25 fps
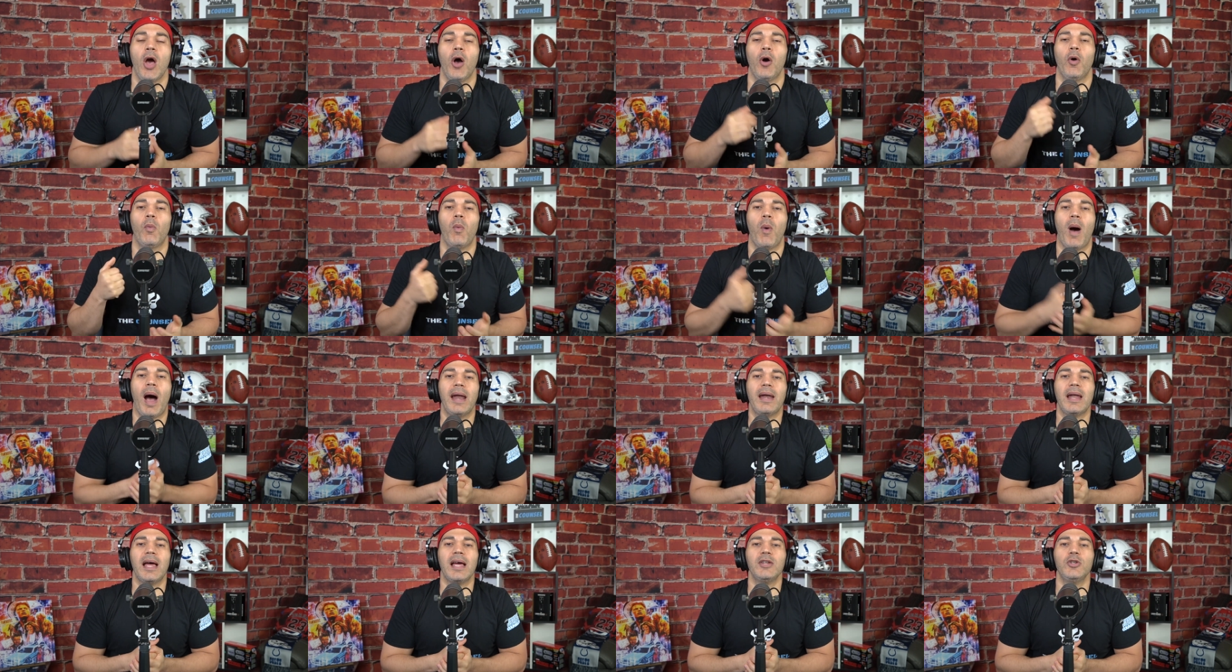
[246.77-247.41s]

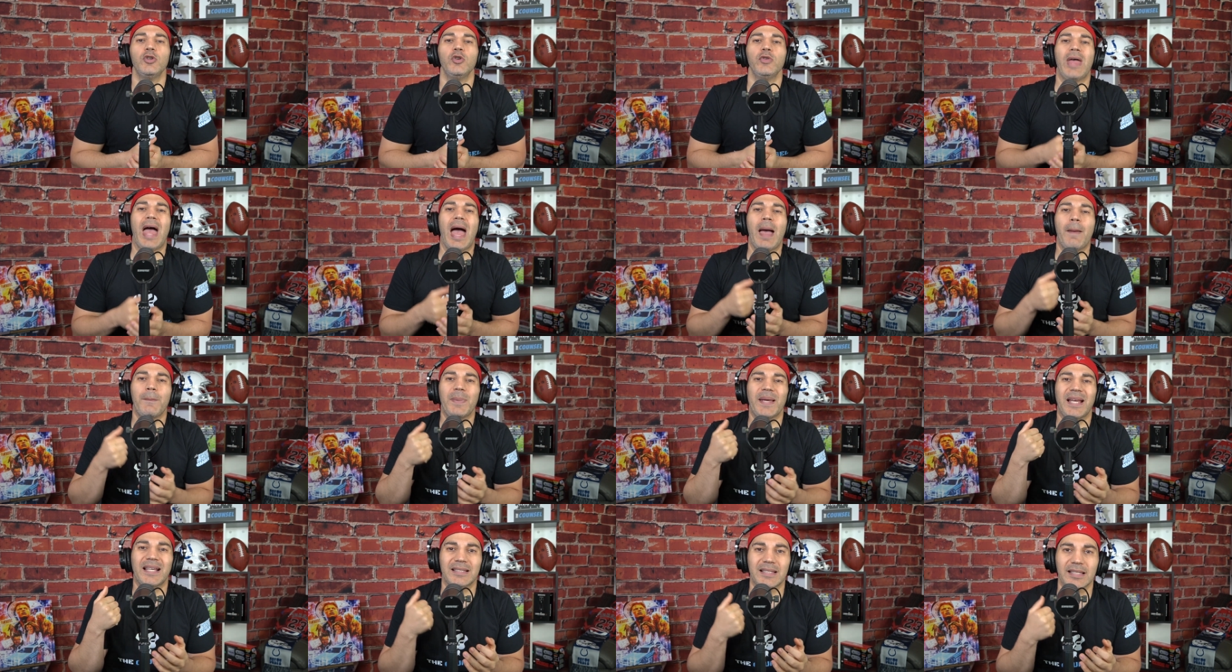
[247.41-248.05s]
Why did I do
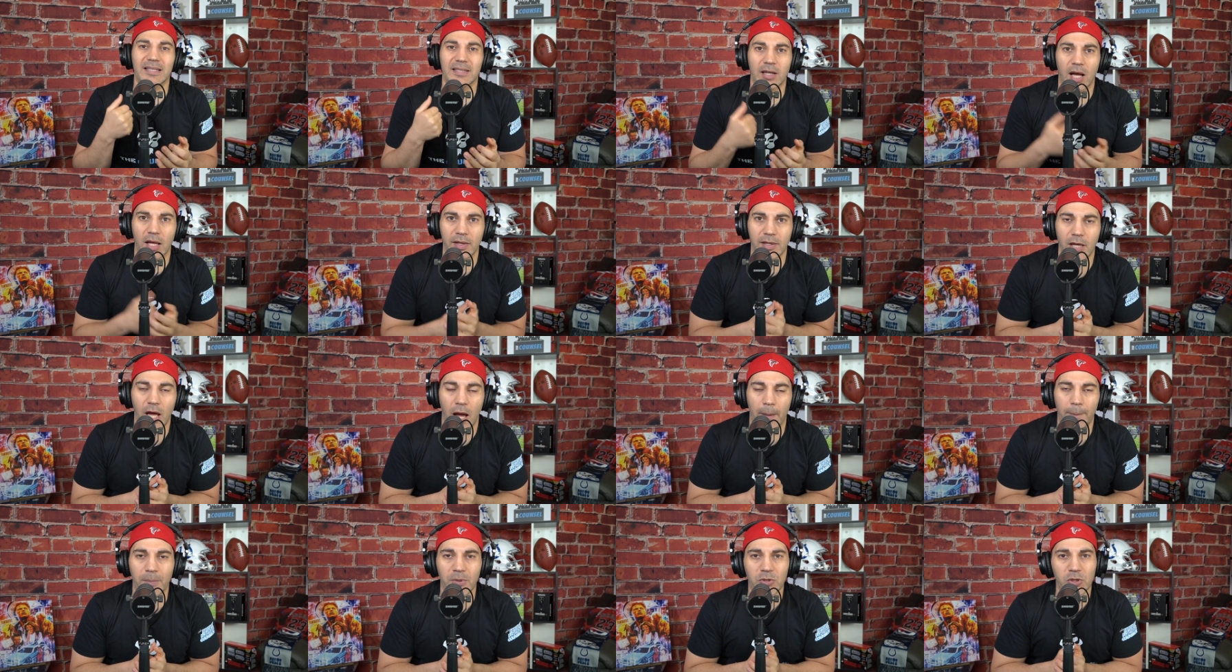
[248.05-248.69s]
that? Because I saw
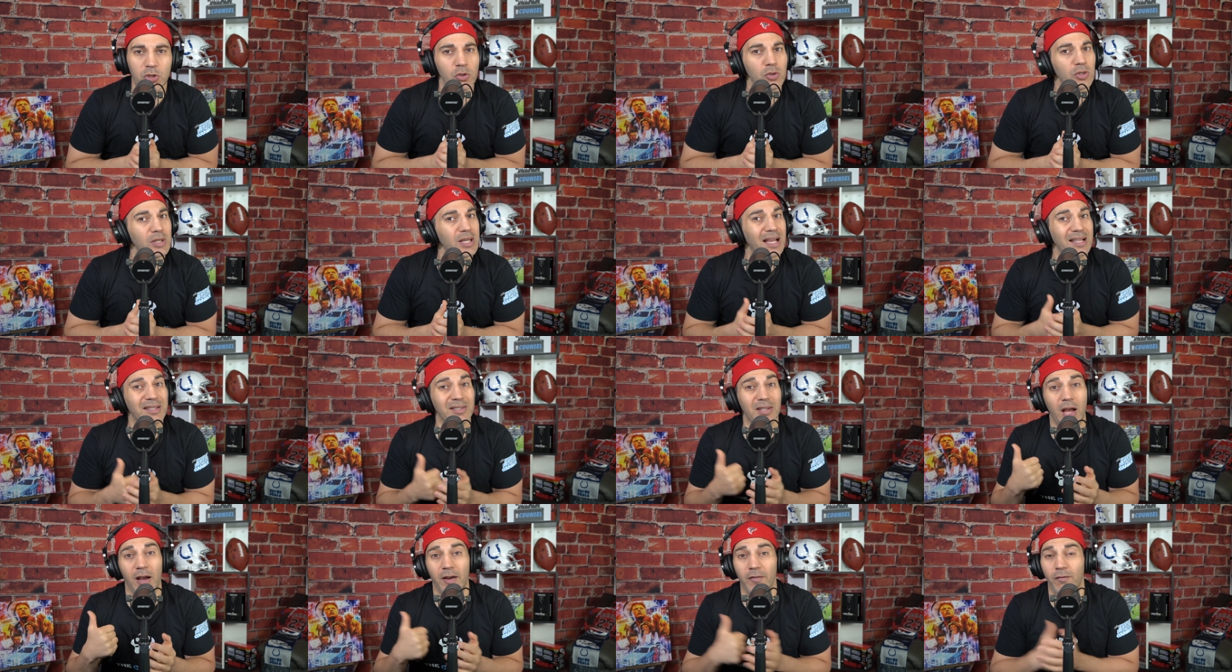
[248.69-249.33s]
the opportunity, I
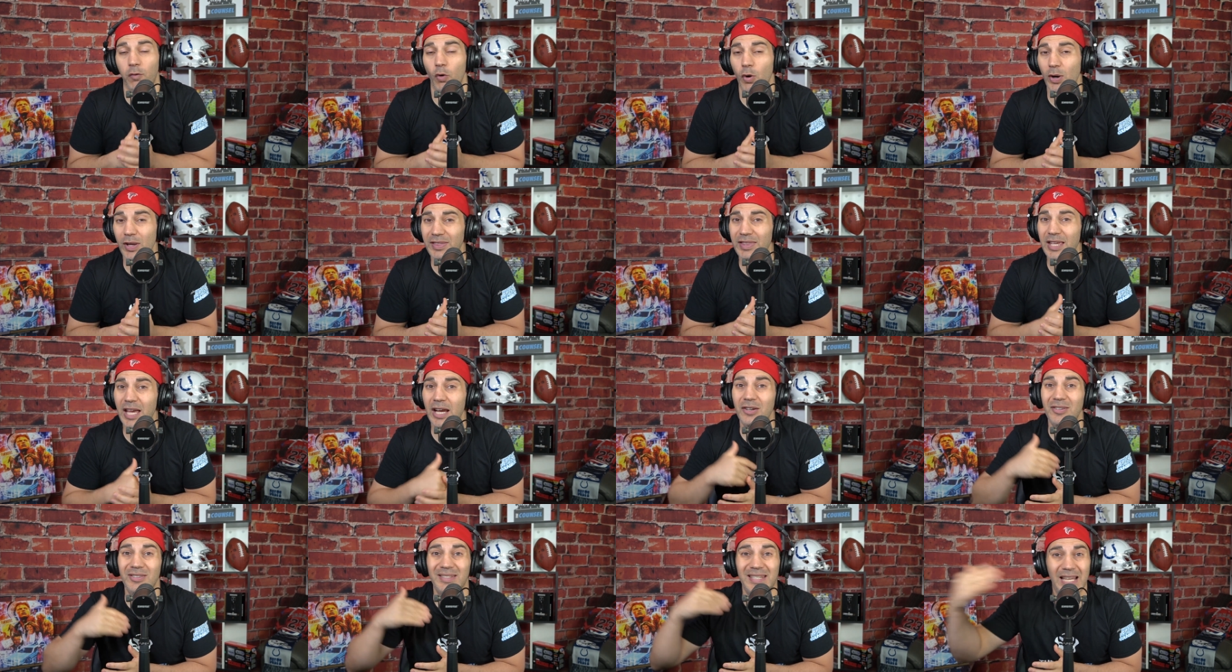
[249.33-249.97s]
saw a void
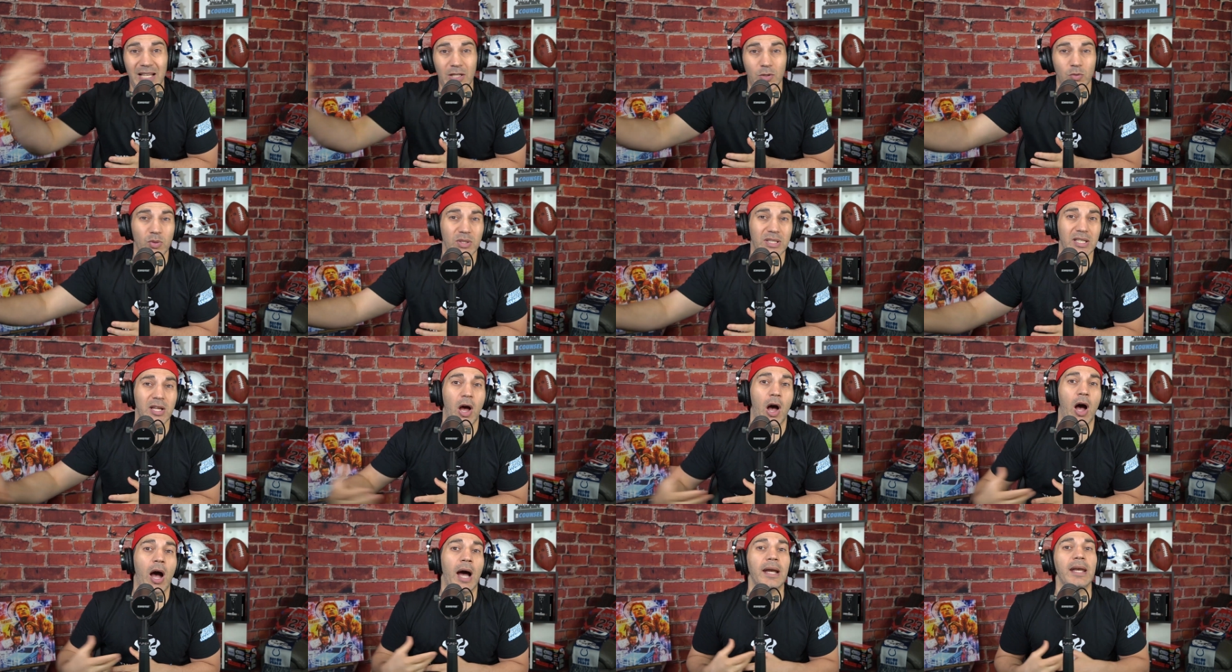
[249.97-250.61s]
there. Diggs was
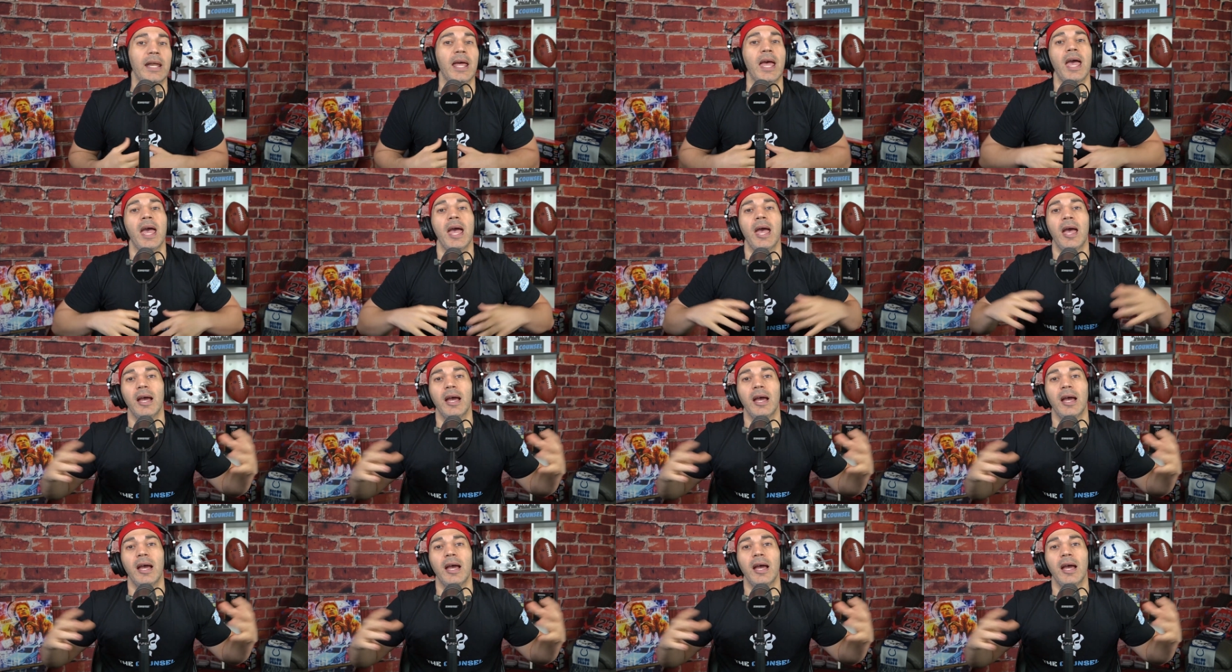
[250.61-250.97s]
gone.